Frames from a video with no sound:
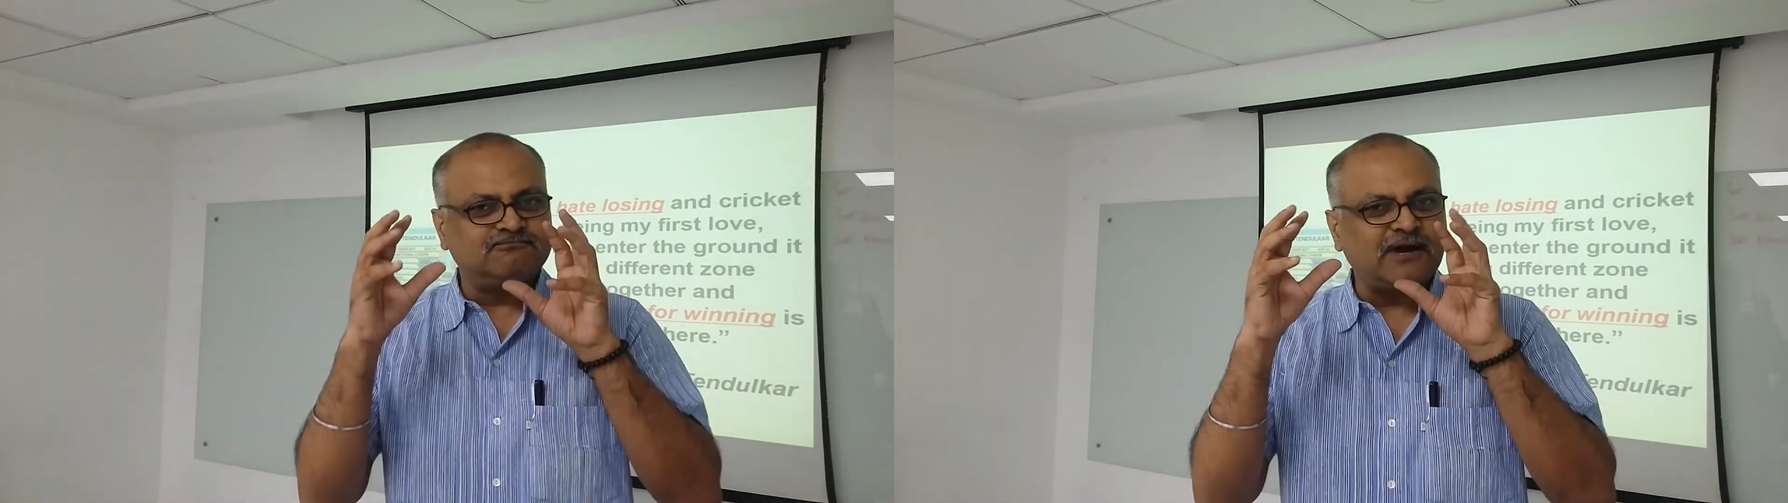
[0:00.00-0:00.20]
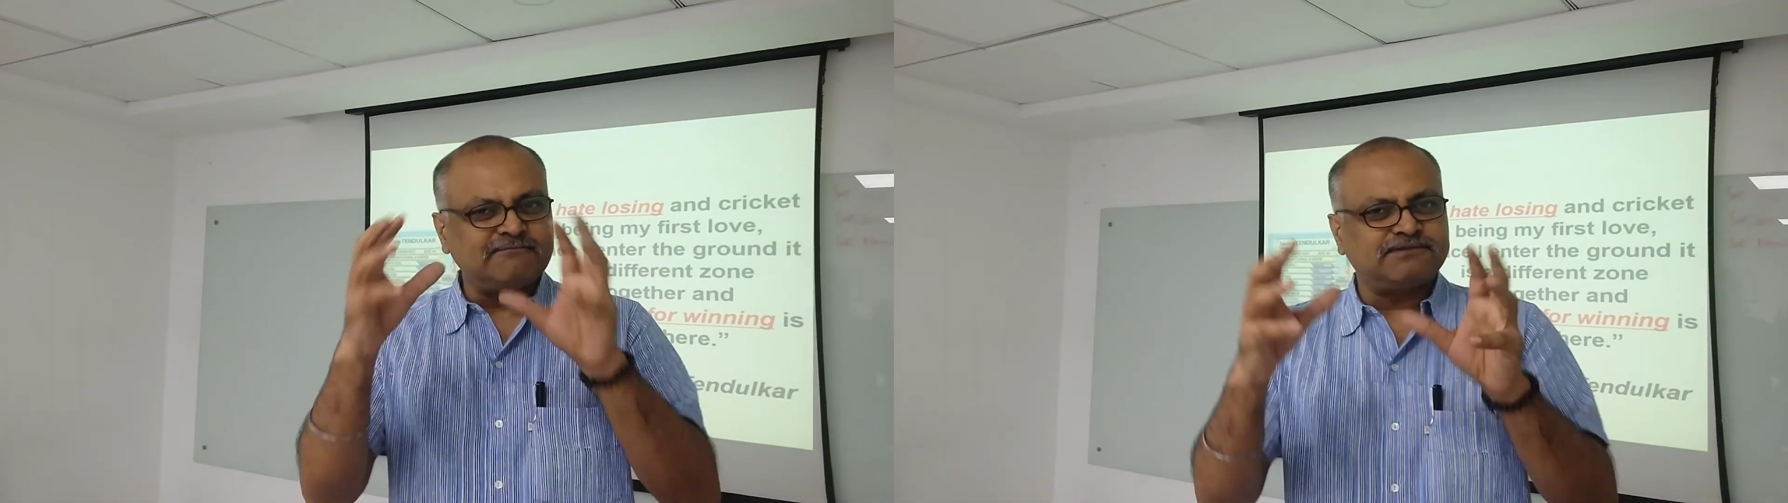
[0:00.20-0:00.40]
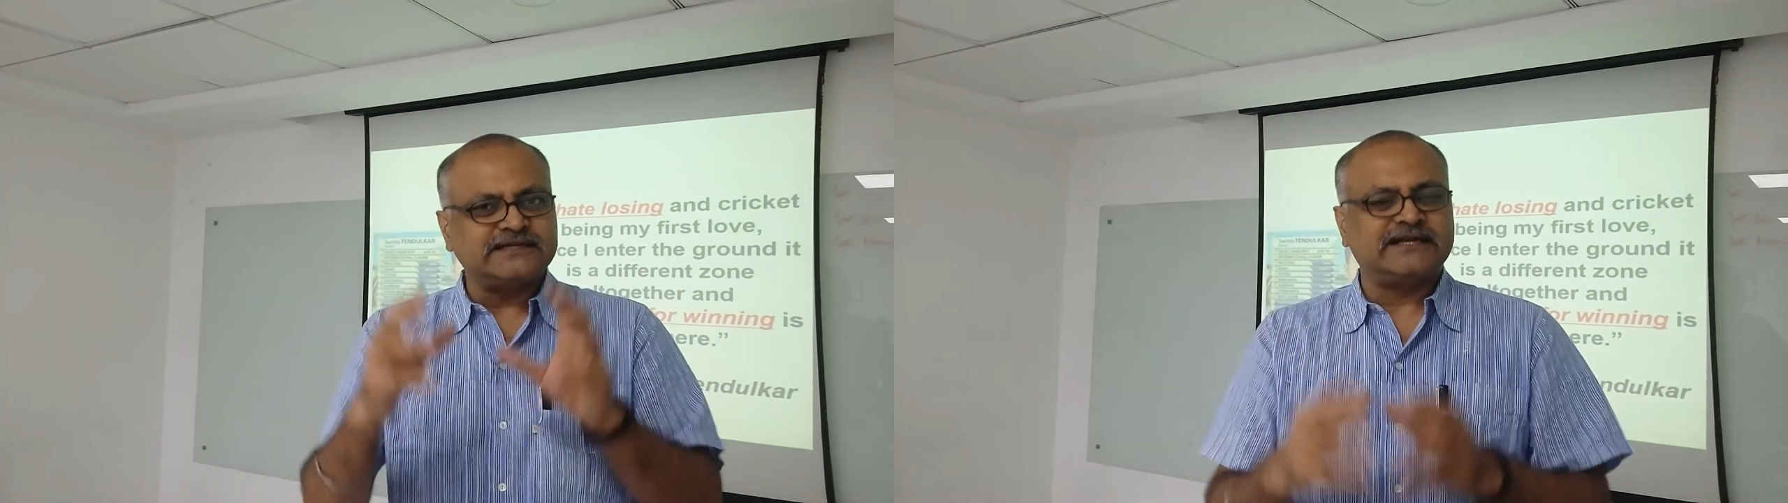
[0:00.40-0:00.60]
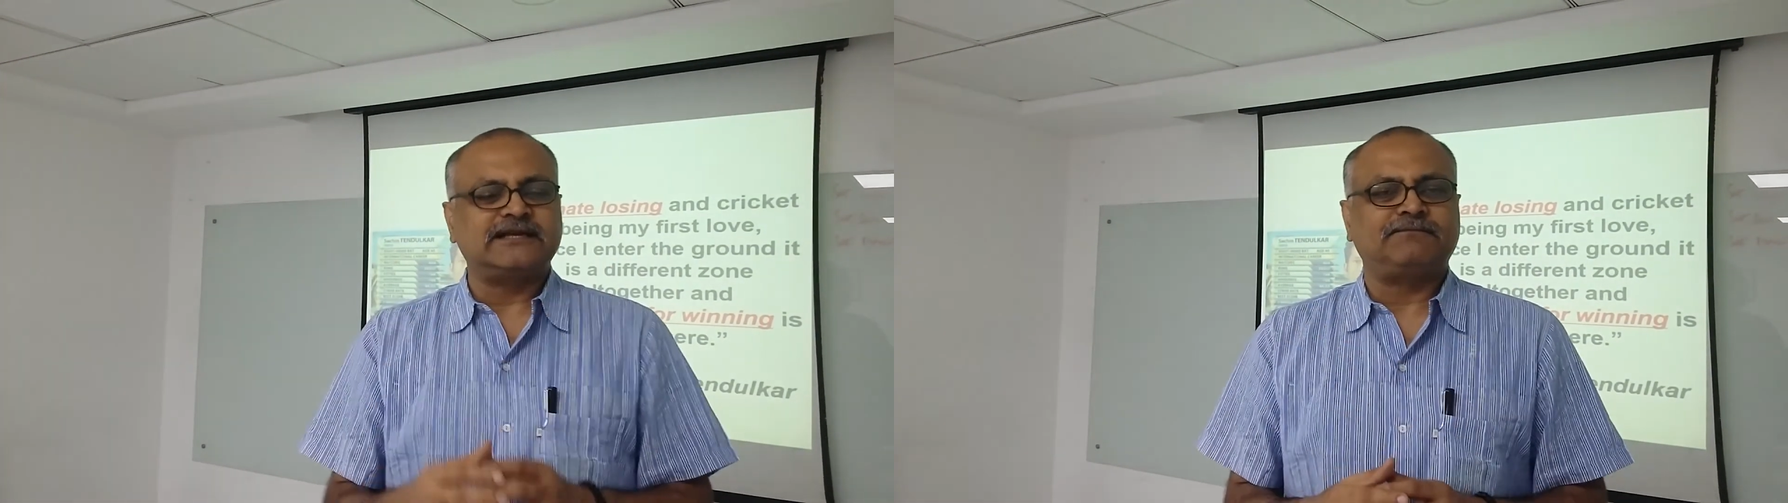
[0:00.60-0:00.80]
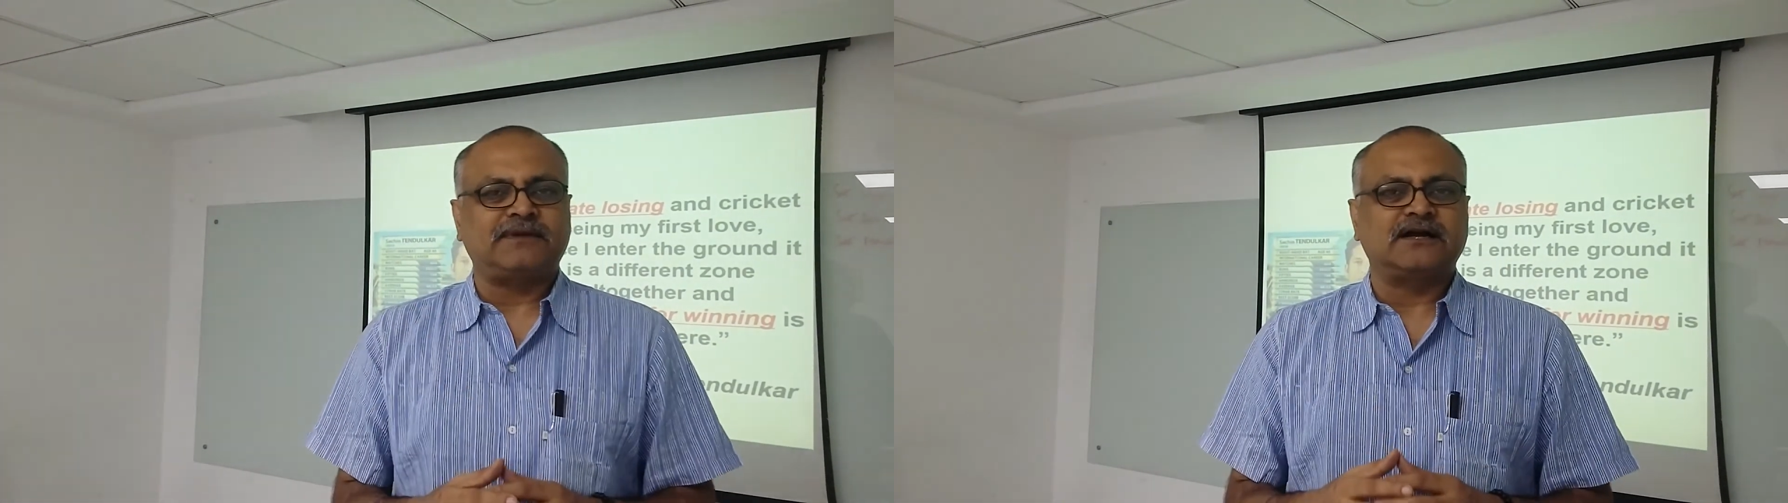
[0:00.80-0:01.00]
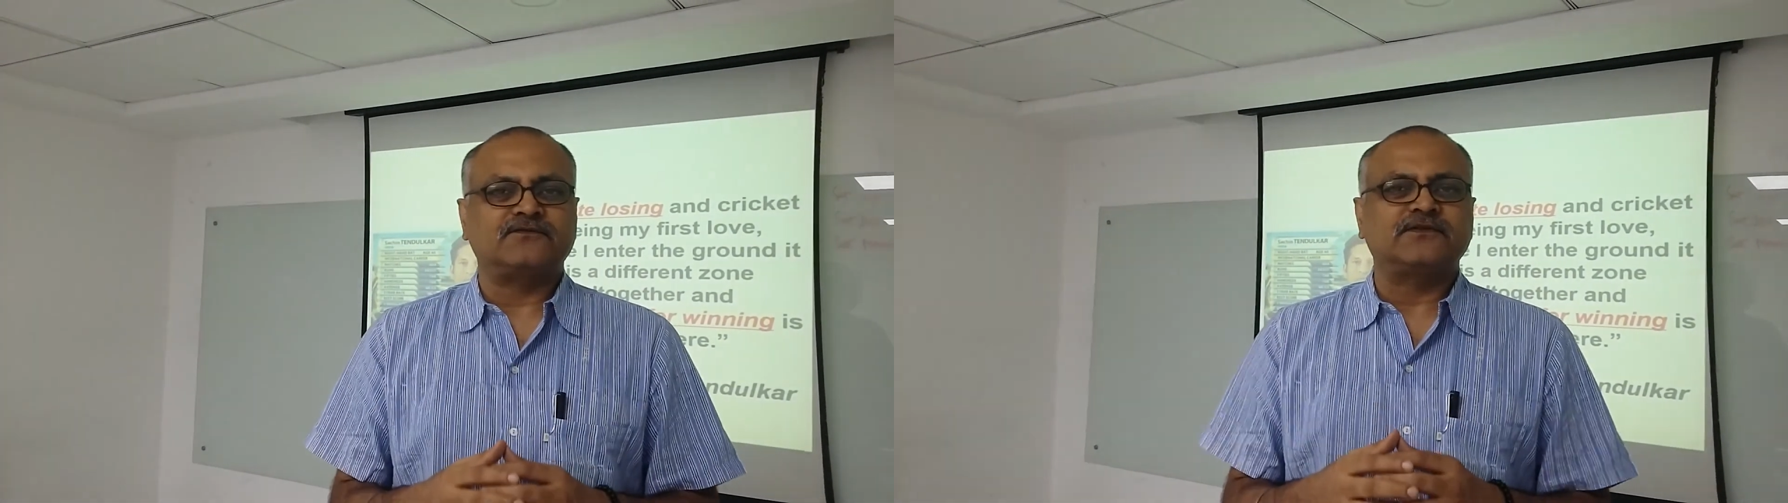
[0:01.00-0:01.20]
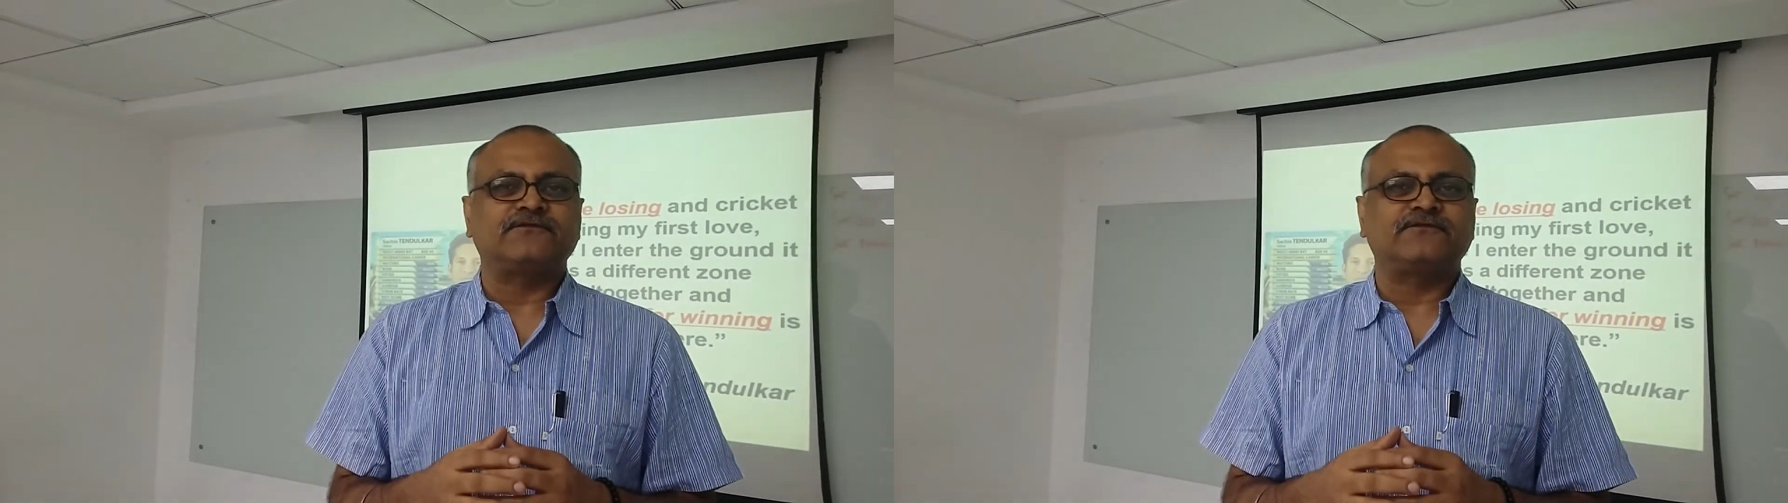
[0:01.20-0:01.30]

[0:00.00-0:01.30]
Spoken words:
one particular part of the